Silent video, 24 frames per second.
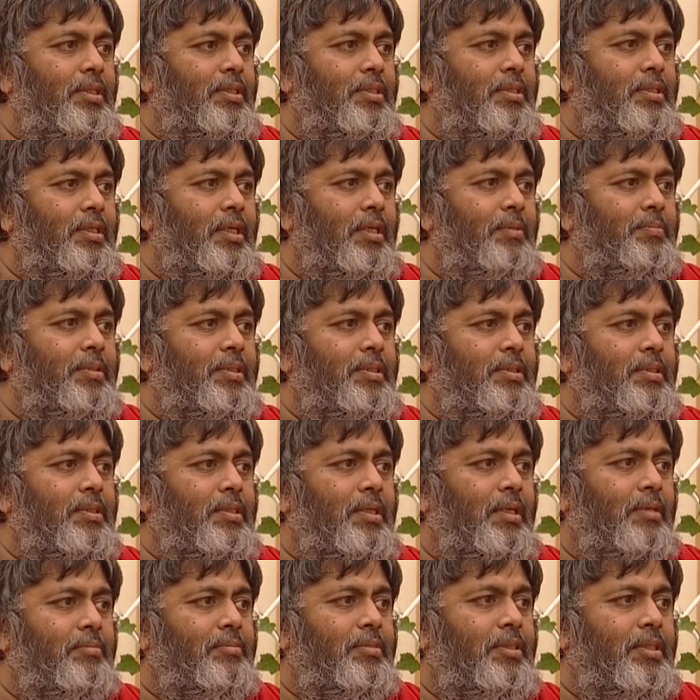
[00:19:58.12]
disturbance
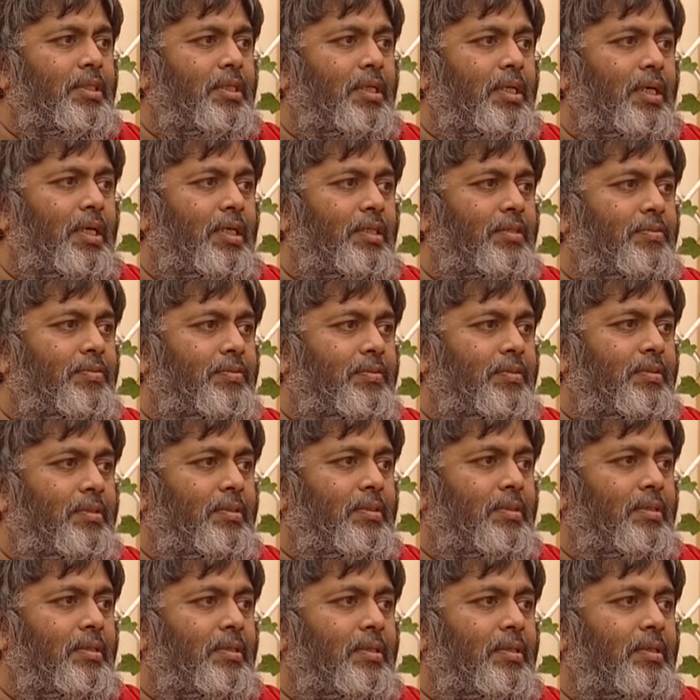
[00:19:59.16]
comes in life.
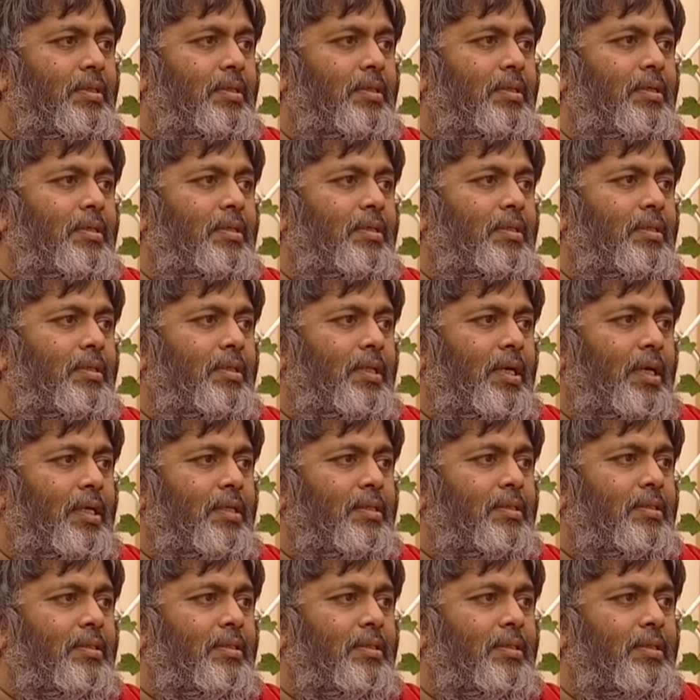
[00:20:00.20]

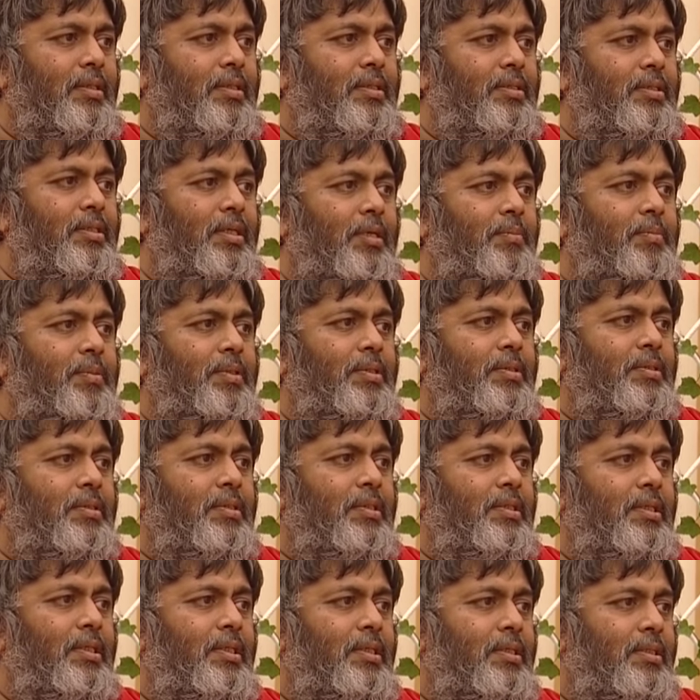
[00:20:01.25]
That
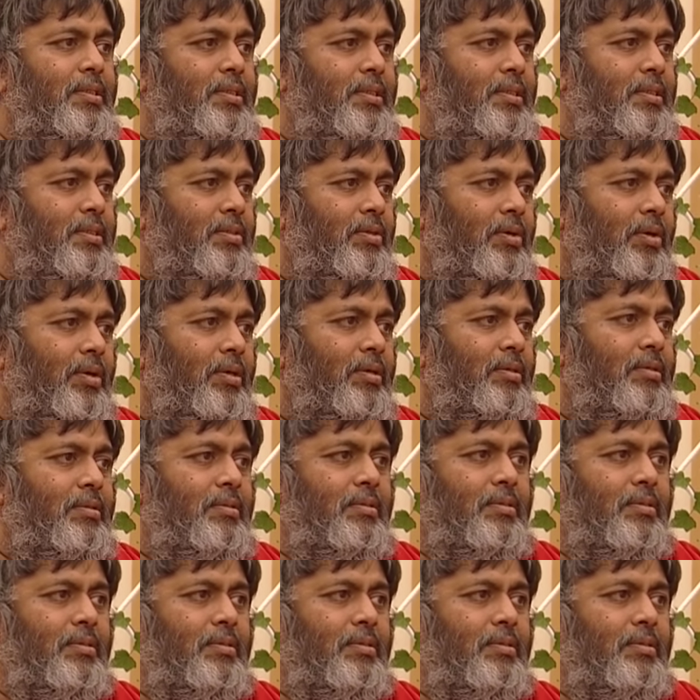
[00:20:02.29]
disturbance in ease is called